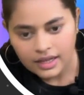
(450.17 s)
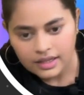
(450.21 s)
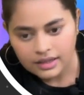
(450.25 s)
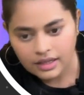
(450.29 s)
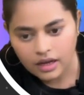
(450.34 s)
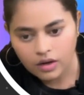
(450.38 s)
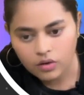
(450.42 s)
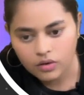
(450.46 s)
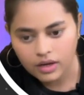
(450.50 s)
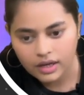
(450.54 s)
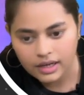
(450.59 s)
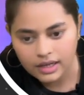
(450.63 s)

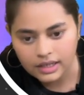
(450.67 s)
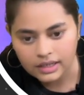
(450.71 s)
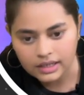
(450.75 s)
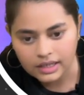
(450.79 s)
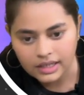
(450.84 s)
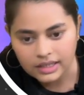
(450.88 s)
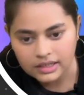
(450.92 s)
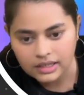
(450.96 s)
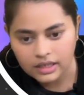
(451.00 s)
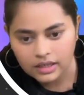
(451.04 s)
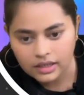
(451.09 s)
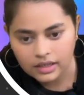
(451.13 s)
Now
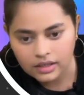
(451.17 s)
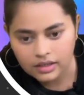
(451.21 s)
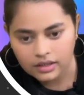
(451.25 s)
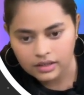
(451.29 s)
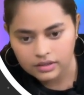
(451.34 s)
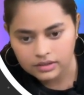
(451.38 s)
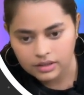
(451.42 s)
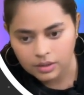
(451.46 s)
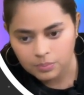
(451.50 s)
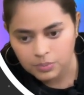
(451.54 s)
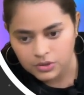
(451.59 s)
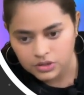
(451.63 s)
currently
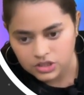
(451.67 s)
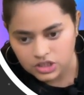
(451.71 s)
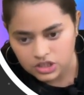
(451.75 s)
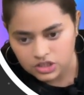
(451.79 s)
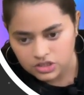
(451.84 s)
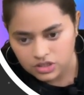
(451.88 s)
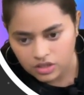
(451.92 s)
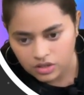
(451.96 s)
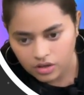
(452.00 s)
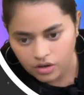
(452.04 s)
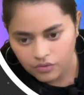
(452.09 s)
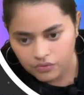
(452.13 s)
the
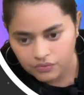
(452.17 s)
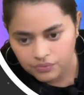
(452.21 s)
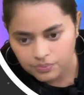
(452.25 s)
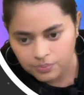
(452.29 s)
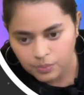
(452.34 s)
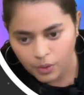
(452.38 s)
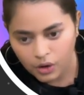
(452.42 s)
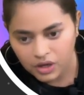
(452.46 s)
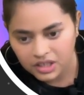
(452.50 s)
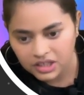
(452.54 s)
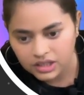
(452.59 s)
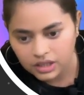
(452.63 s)
position of
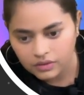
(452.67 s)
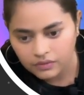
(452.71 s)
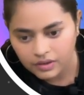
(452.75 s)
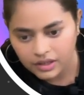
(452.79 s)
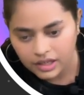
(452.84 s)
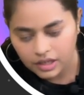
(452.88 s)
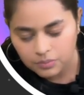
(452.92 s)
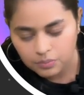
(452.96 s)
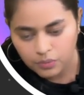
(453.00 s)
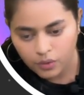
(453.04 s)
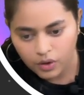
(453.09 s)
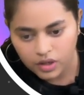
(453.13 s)
pointer 1
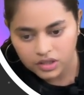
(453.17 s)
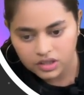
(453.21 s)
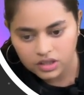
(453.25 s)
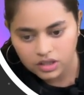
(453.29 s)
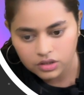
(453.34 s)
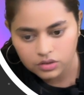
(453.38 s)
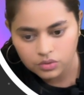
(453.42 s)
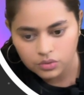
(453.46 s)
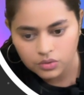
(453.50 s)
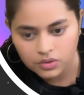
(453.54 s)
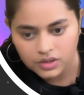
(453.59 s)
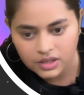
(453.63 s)
and pointer
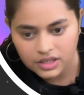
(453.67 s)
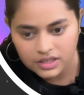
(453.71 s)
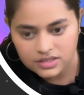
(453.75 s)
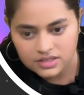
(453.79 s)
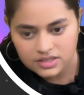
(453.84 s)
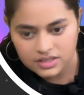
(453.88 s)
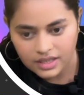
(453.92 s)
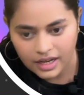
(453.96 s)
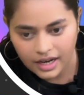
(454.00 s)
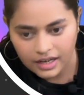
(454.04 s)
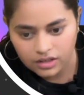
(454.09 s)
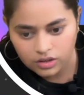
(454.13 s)
2
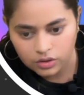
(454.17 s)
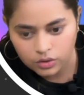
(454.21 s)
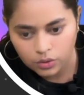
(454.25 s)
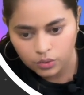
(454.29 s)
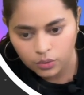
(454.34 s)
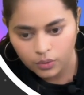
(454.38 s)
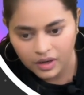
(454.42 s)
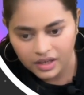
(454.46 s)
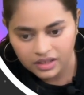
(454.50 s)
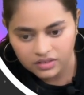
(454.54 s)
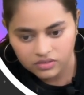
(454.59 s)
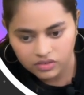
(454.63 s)
is at
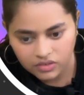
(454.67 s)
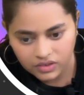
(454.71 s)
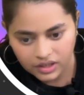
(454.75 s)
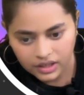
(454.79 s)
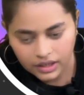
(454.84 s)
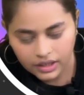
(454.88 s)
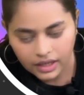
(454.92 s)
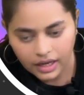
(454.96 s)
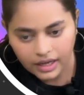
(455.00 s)
2 and 3.